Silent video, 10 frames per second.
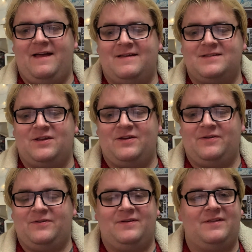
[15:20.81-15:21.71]

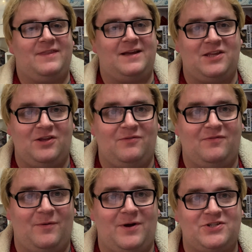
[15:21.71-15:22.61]
So thank you
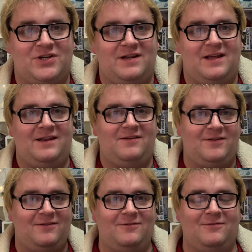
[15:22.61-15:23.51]
for watching, and if
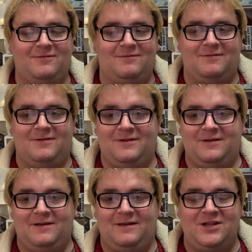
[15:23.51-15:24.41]
you
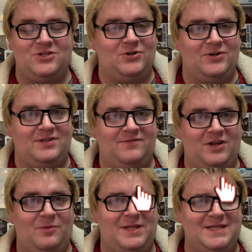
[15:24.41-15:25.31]
enjoyed the
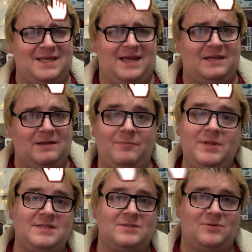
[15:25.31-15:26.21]
video, please like and
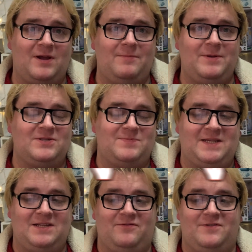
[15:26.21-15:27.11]
please subscribe. It does make a
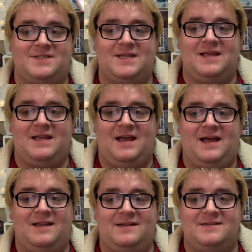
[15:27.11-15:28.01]
difference.
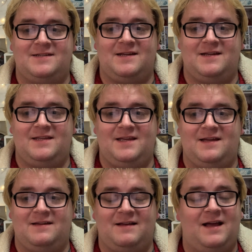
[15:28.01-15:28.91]
And yeah,
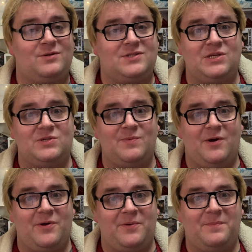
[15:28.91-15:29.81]
I will see you
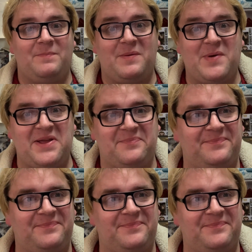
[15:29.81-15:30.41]
tomorrow. Bye bye.